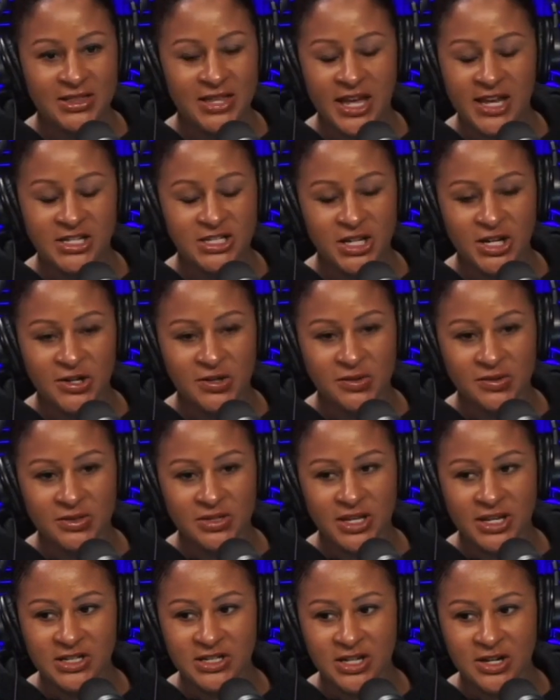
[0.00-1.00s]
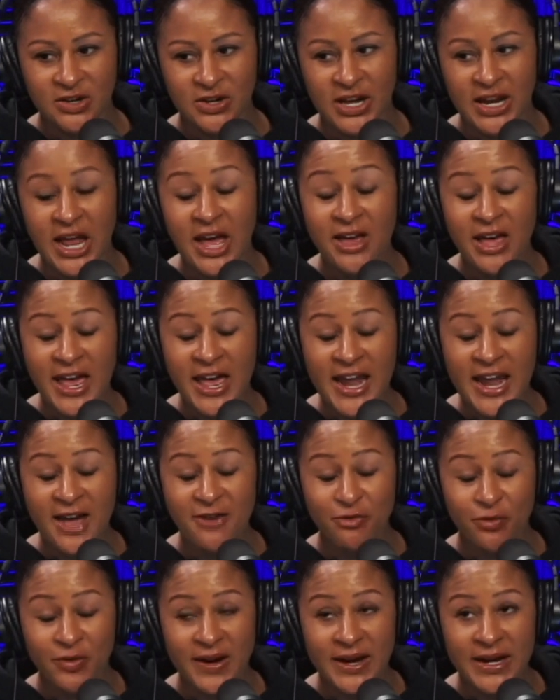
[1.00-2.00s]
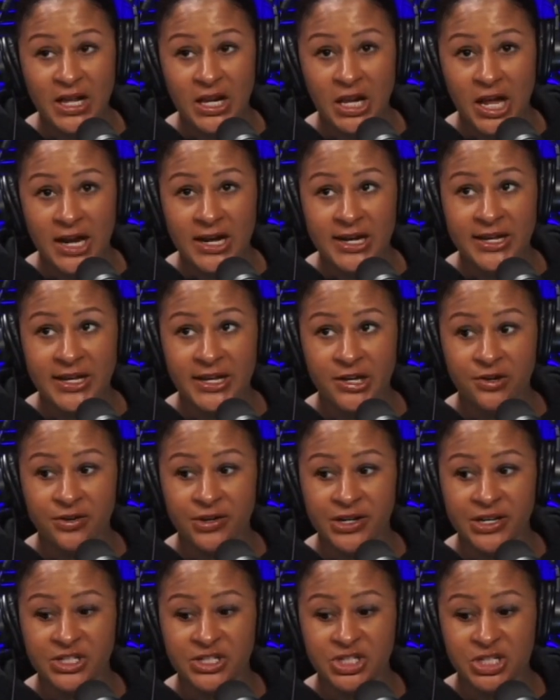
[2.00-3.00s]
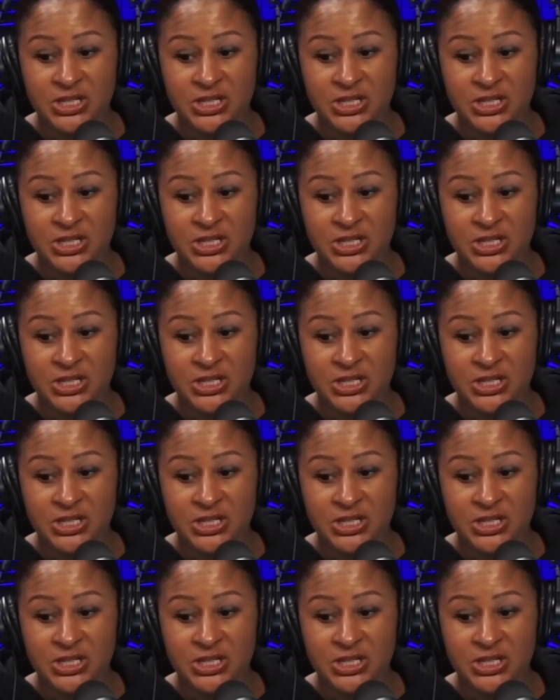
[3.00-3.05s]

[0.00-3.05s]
They don't. And I've read a lot of hearings,